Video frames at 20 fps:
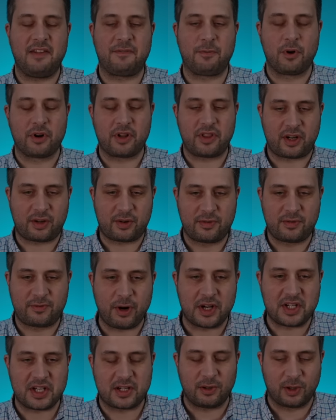If one of the
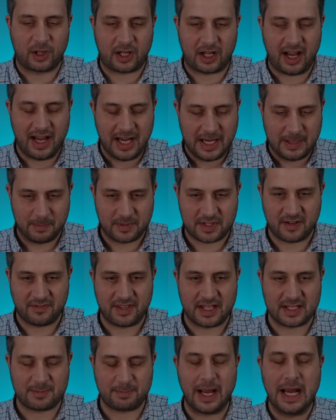critical claims of
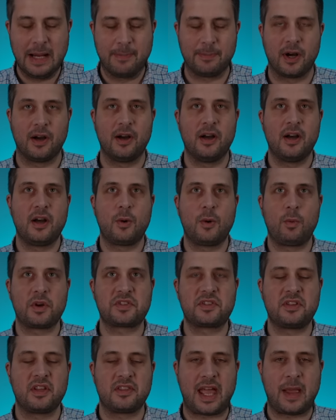this paper
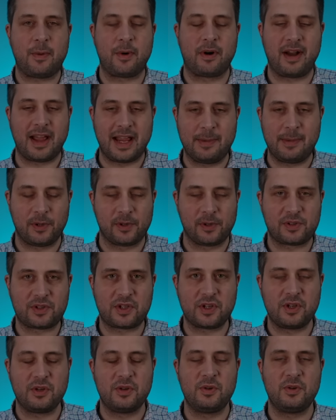was that they were able
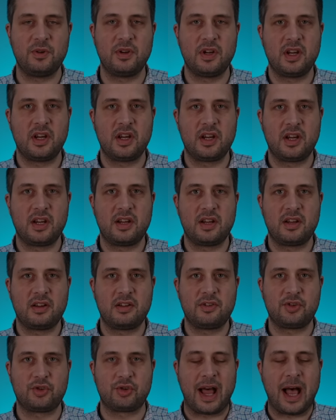to
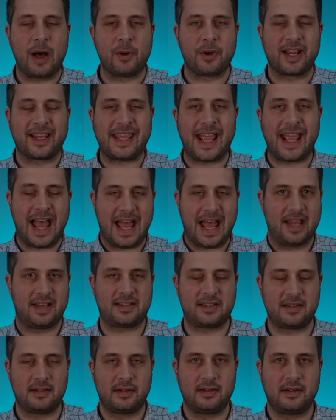drown a
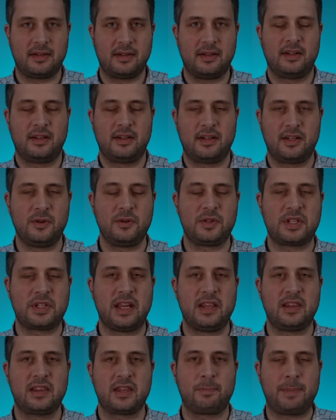cat
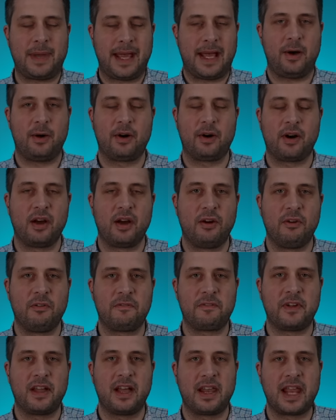using the power
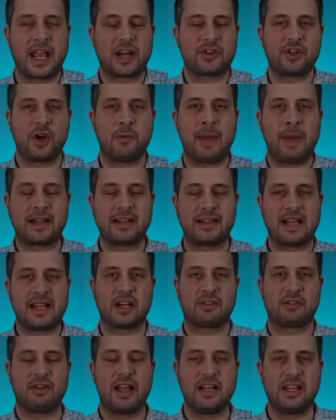of
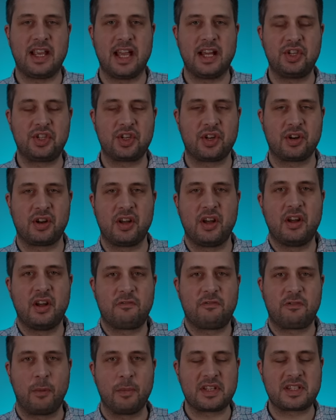electromagnetic radiation
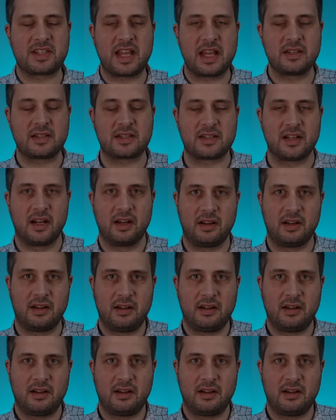from a sensor,